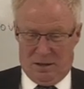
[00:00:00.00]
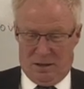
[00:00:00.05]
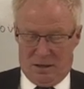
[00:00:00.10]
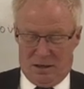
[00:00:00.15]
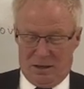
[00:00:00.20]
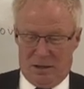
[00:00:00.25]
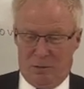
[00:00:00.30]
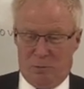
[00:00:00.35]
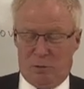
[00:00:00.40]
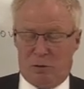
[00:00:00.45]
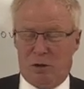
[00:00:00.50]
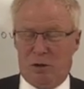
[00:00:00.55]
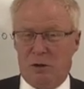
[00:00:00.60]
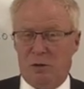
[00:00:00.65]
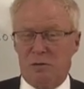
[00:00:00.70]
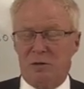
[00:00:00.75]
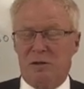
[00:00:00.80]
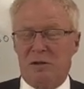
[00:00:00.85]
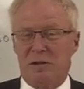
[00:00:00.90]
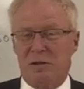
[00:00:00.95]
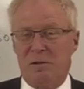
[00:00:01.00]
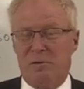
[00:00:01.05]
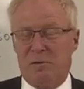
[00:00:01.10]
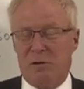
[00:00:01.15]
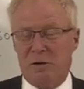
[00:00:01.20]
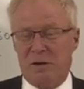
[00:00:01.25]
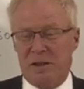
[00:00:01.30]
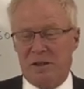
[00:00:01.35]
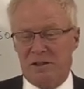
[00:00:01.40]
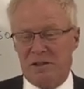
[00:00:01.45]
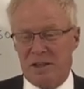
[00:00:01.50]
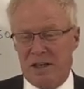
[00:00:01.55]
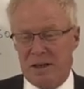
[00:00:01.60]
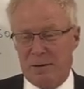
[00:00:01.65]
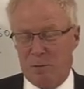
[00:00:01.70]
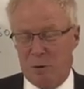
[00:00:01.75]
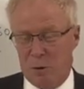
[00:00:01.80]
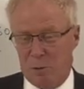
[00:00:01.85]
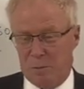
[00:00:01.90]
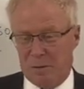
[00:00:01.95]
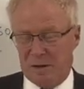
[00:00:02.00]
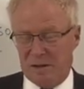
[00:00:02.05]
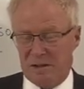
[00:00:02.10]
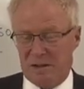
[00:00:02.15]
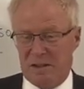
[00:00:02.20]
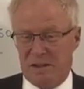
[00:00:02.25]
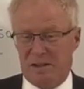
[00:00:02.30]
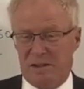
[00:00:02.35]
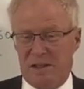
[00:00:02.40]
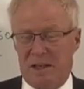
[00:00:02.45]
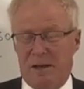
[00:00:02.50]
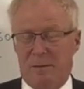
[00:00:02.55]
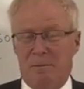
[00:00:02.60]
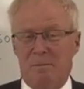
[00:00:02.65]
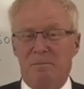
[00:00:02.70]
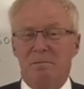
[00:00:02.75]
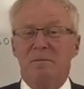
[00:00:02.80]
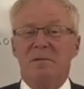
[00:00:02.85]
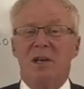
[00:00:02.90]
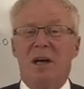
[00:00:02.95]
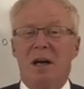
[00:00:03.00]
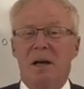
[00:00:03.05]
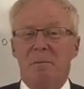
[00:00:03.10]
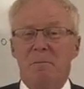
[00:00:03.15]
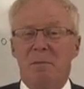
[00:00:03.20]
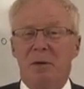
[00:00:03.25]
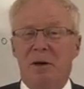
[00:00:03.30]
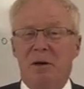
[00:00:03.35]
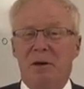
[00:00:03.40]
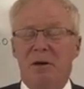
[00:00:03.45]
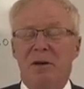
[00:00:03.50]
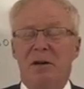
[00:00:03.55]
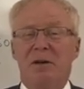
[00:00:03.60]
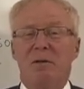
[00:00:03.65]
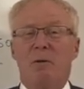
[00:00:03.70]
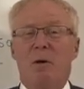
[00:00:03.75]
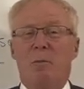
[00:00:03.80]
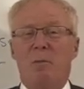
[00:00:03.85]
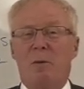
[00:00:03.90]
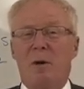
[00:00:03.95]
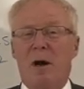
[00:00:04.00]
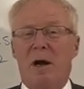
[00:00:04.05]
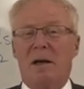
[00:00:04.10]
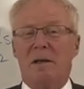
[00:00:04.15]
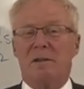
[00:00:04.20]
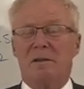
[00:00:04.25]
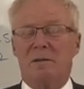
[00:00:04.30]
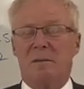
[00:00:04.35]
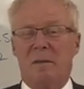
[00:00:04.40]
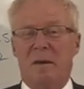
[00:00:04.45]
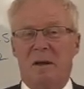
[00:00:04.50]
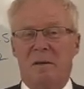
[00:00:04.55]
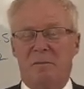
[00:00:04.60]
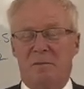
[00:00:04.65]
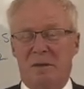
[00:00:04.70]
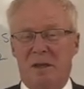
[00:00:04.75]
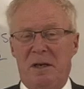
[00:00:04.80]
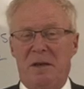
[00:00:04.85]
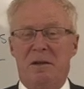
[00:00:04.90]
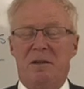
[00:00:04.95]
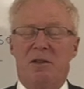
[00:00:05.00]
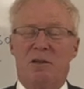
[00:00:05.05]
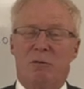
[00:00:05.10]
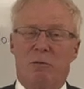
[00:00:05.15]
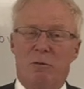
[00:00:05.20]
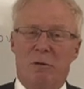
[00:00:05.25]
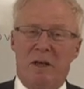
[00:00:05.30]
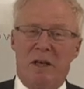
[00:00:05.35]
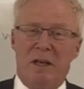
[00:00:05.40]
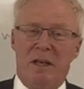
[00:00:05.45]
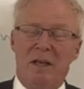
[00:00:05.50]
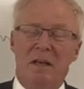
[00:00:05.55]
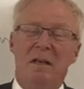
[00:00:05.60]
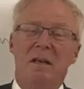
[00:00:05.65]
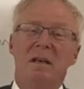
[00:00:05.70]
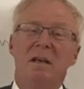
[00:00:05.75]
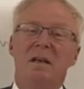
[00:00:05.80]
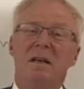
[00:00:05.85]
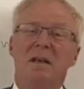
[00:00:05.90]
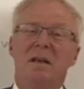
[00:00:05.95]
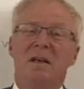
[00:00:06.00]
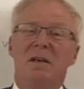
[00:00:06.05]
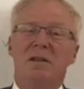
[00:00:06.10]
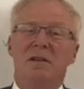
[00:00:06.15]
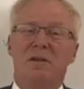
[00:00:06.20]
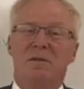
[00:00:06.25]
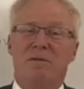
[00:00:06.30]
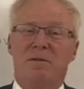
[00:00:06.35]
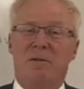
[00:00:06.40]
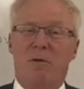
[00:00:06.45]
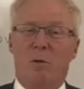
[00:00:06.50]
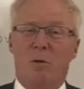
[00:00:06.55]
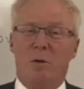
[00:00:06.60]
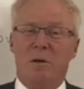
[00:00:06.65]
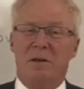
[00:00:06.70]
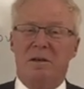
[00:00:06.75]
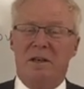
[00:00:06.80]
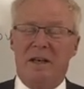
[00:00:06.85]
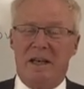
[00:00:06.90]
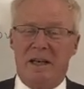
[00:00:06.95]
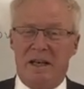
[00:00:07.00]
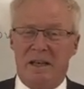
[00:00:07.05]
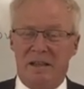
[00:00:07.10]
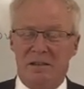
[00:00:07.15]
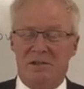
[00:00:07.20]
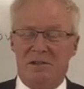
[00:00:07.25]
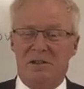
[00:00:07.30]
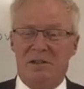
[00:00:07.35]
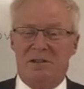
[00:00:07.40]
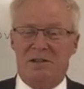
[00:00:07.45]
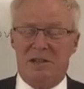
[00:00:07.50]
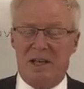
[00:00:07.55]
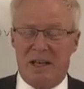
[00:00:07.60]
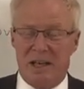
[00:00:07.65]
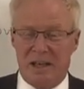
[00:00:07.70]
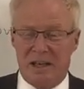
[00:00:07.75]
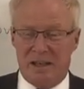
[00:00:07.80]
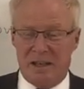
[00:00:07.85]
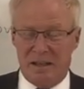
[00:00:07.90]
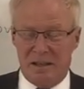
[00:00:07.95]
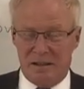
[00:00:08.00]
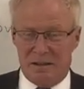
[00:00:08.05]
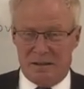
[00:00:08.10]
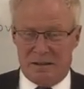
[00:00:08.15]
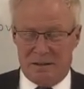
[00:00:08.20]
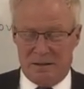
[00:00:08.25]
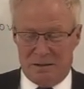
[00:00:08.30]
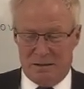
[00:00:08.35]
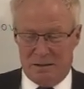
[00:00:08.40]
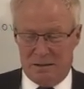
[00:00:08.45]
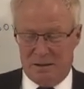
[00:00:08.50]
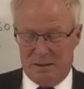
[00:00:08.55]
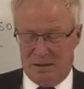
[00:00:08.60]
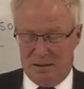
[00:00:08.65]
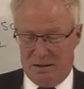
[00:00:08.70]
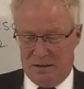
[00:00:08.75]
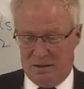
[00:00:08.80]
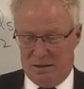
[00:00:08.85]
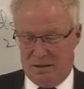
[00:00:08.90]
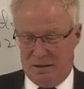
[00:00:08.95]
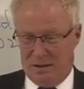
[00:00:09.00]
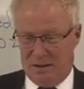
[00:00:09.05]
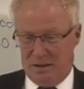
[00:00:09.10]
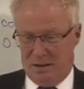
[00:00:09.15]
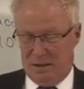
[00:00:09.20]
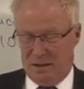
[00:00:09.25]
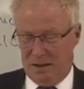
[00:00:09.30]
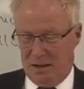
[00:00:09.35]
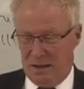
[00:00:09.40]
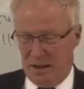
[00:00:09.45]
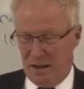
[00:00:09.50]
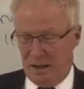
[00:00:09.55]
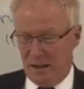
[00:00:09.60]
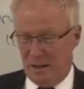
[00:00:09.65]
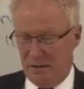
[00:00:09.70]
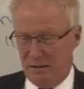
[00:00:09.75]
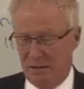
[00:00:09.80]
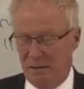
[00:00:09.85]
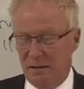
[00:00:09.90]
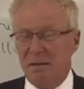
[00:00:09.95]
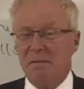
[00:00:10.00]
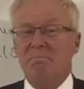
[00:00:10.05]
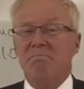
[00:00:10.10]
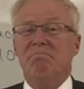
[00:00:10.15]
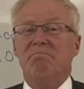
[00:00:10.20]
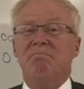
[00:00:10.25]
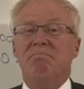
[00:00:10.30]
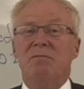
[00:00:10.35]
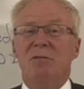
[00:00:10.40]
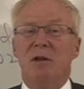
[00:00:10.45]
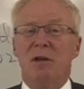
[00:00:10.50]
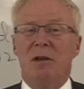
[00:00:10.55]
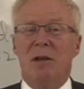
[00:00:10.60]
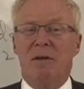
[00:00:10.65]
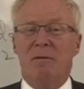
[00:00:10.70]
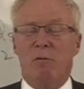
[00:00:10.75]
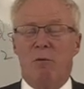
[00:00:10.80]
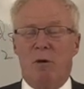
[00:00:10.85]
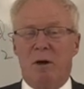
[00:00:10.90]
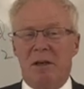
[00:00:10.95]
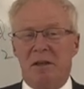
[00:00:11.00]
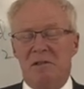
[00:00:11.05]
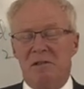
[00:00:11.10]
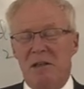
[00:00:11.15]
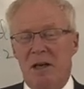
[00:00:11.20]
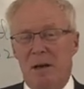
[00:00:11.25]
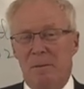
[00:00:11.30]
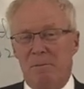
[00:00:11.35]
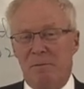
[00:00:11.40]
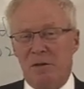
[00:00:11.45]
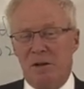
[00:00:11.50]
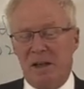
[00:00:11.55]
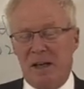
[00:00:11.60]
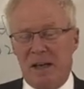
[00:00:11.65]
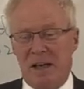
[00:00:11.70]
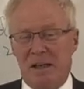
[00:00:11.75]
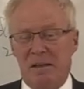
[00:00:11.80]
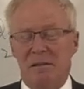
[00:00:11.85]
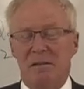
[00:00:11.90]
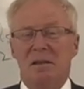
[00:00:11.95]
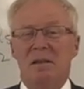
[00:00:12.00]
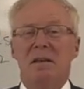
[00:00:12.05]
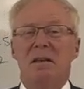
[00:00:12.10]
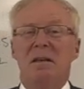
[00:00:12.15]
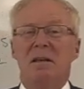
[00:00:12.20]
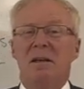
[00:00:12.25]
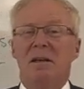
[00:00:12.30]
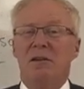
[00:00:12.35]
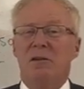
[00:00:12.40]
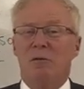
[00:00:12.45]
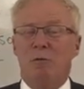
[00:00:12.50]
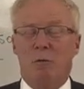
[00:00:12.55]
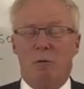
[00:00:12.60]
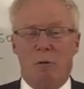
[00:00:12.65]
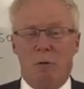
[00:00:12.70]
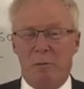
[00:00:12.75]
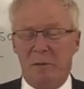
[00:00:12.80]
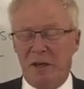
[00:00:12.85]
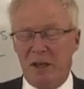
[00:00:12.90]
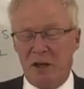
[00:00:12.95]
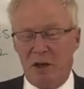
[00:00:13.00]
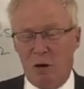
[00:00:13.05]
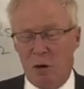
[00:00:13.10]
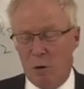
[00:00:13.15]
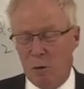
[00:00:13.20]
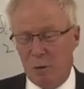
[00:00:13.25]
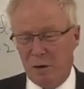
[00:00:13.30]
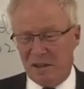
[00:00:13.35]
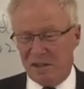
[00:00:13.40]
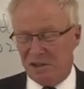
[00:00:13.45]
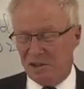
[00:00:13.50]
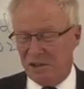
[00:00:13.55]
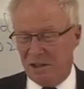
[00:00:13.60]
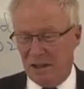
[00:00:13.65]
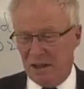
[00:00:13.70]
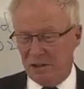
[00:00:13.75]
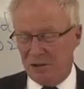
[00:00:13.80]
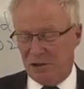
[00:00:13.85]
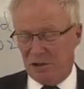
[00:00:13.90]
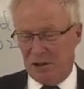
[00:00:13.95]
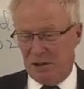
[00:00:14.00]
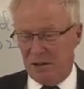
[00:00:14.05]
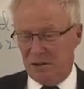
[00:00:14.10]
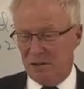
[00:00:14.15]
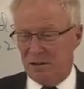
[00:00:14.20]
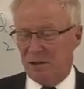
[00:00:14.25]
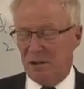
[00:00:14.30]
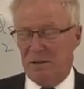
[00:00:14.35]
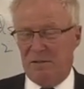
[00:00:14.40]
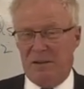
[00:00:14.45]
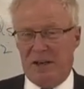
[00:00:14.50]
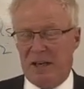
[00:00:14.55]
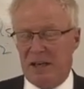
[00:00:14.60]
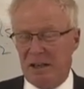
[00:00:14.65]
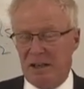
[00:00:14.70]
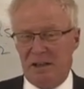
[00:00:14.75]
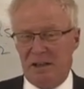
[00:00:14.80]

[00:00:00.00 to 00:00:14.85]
They will close just before the exam opens. The exam time period will approximately 3 to 4 days to take it, and you'll have one attempt for that. There will be no extensions of any